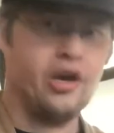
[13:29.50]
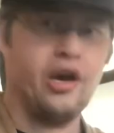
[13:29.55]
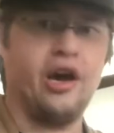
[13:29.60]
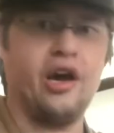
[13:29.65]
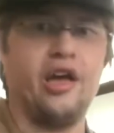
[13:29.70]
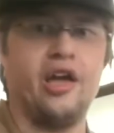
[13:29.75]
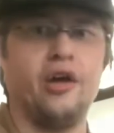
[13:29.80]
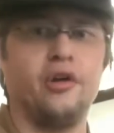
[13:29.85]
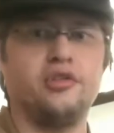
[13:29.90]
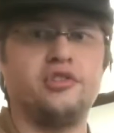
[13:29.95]

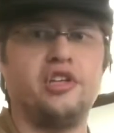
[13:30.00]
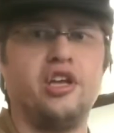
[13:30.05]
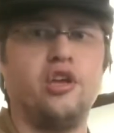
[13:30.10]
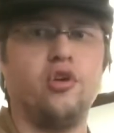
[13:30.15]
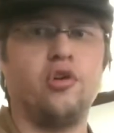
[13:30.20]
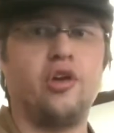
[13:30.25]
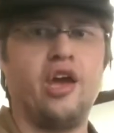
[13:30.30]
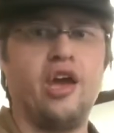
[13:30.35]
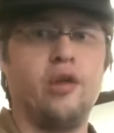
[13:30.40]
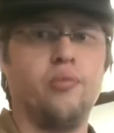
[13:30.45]
hilts that
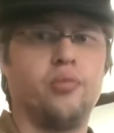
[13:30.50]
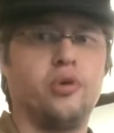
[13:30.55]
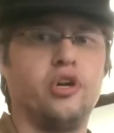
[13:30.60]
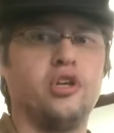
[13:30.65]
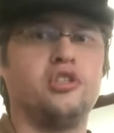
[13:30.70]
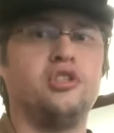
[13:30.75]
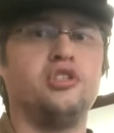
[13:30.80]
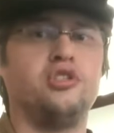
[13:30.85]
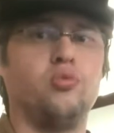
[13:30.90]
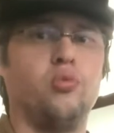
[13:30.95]
you can
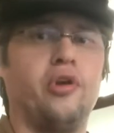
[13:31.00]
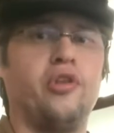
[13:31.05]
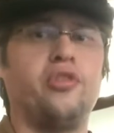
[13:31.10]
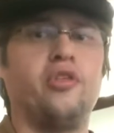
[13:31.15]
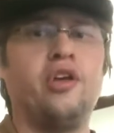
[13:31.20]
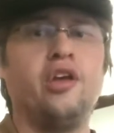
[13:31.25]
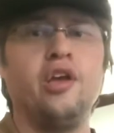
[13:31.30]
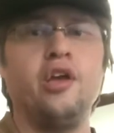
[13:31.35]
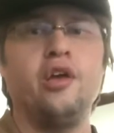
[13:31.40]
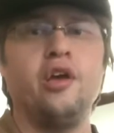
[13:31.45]
purchase
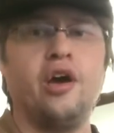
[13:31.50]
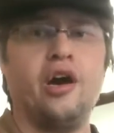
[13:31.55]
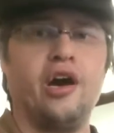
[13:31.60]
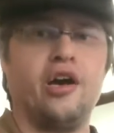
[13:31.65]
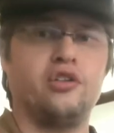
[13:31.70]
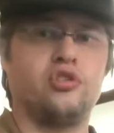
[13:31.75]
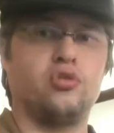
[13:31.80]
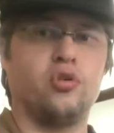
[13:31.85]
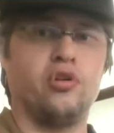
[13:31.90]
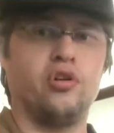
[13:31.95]
with
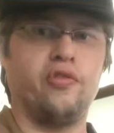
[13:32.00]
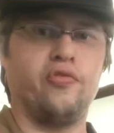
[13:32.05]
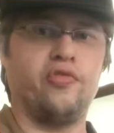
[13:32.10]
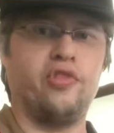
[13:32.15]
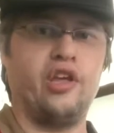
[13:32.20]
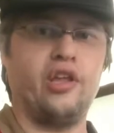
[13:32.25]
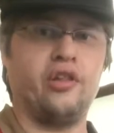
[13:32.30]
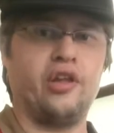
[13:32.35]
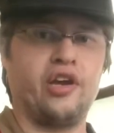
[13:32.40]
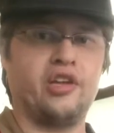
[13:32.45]
sort of
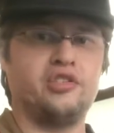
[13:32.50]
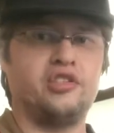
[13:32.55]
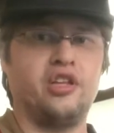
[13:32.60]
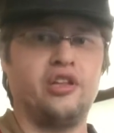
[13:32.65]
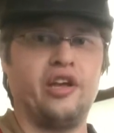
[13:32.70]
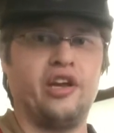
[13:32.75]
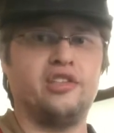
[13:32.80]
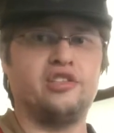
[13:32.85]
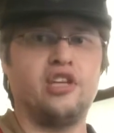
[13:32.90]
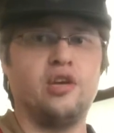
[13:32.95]
the legacy
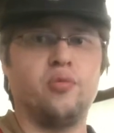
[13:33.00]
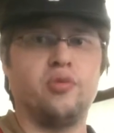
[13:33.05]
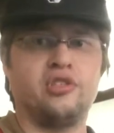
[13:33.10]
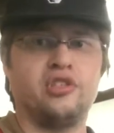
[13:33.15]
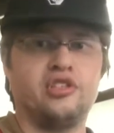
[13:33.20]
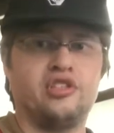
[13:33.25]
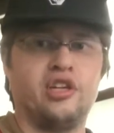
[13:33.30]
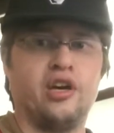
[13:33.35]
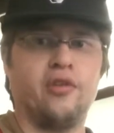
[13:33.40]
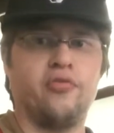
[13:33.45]
lightsabers
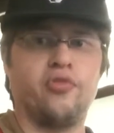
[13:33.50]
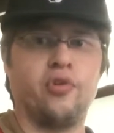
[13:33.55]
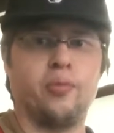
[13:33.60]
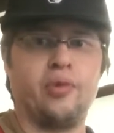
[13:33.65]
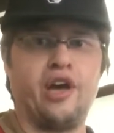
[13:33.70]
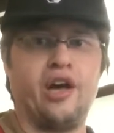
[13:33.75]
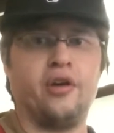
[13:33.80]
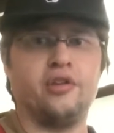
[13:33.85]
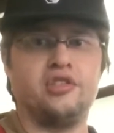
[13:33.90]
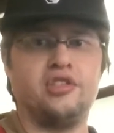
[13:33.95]
and stuff from
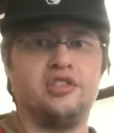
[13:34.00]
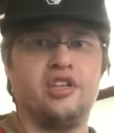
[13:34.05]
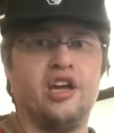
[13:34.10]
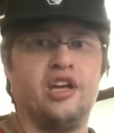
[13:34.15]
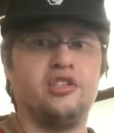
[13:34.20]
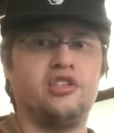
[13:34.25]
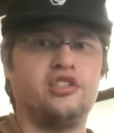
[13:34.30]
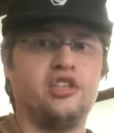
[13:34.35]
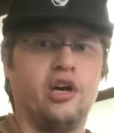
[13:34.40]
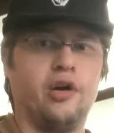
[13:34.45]
Galaxy's
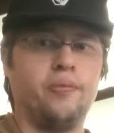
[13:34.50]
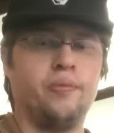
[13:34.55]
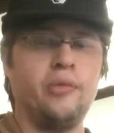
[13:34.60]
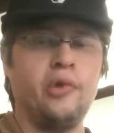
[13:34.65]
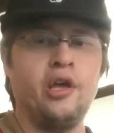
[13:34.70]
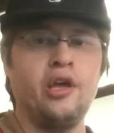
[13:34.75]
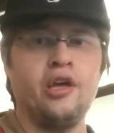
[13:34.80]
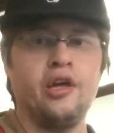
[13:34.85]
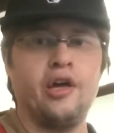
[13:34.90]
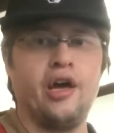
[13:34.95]
Edge. So
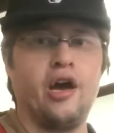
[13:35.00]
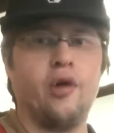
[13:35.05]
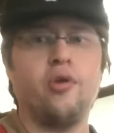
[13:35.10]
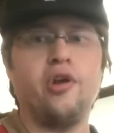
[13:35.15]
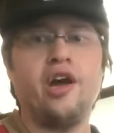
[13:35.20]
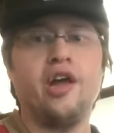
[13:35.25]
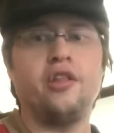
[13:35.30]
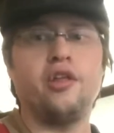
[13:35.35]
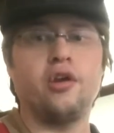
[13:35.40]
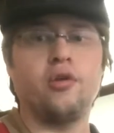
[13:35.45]
I
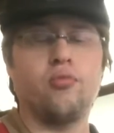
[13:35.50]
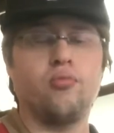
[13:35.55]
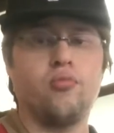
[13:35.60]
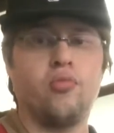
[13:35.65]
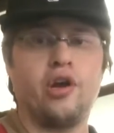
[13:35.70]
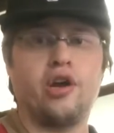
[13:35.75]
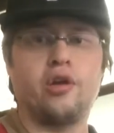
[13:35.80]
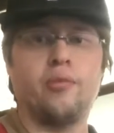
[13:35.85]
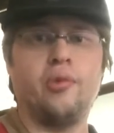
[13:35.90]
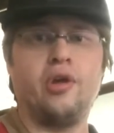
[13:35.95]
would highly
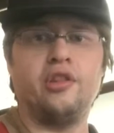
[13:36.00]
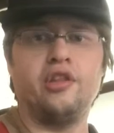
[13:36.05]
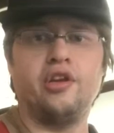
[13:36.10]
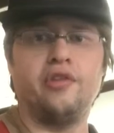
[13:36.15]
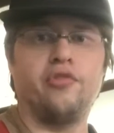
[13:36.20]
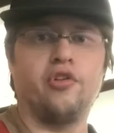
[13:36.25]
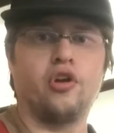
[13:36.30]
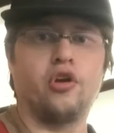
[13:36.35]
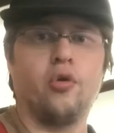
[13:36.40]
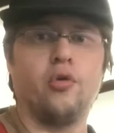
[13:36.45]
recommend that
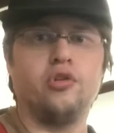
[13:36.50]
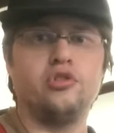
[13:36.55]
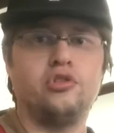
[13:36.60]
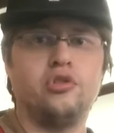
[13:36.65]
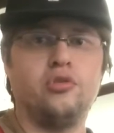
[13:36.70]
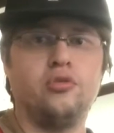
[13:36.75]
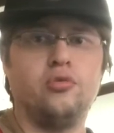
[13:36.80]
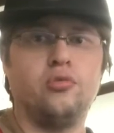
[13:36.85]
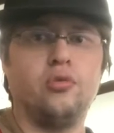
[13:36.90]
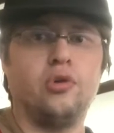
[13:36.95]
if you're going
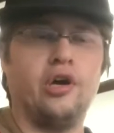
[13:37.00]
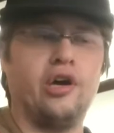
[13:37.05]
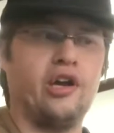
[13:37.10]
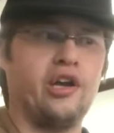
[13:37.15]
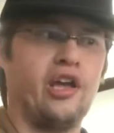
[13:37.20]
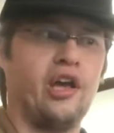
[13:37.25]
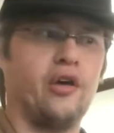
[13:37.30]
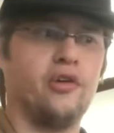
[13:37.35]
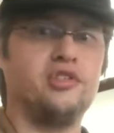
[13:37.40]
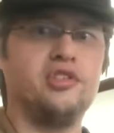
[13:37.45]
to
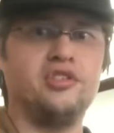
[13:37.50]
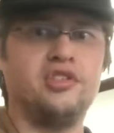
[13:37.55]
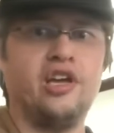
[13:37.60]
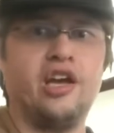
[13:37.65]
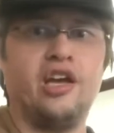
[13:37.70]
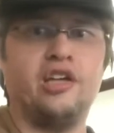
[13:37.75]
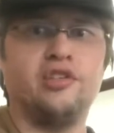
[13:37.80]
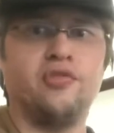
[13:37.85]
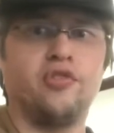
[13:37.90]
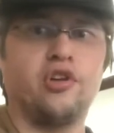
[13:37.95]
Galaxy's
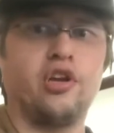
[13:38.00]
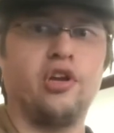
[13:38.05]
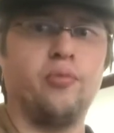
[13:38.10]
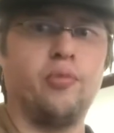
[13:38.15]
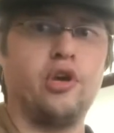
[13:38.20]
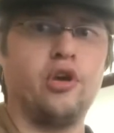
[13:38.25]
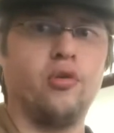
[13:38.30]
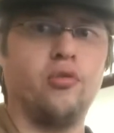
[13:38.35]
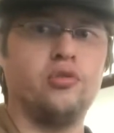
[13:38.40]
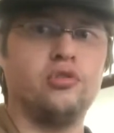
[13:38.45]
Edge, if you're going
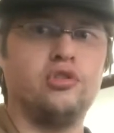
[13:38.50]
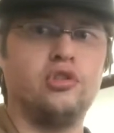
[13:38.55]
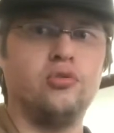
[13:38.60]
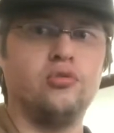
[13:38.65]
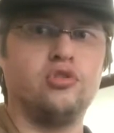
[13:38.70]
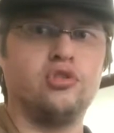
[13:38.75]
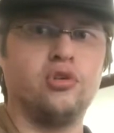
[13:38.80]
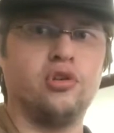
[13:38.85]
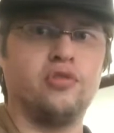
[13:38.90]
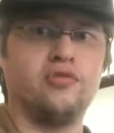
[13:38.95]
to be going
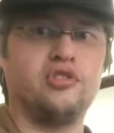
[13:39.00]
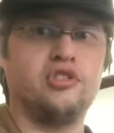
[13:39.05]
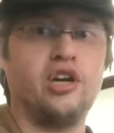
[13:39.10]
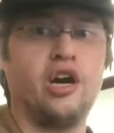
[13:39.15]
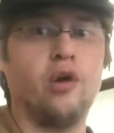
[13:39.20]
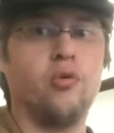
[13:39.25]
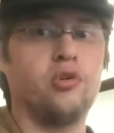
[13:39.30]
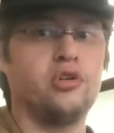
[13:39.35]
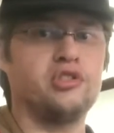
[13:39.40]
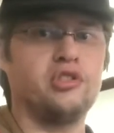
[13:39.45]
to sort of
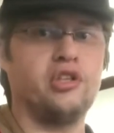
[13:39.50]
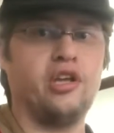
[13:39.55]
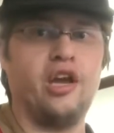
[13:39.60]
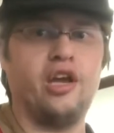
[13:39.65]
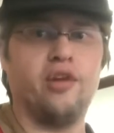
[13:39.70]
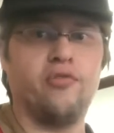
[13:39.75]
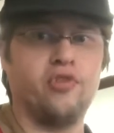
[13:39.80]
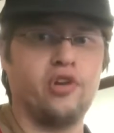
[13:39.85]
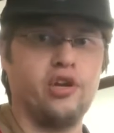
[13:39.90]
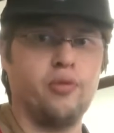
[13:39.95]
Star Wars
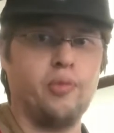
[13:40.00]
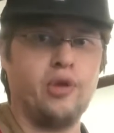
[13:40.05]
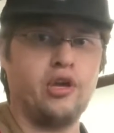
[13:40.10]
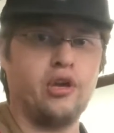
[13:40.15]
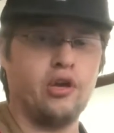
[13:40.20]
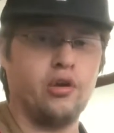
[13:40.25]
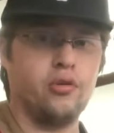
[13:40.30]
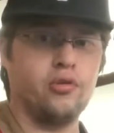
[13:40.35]
land, if you're going to be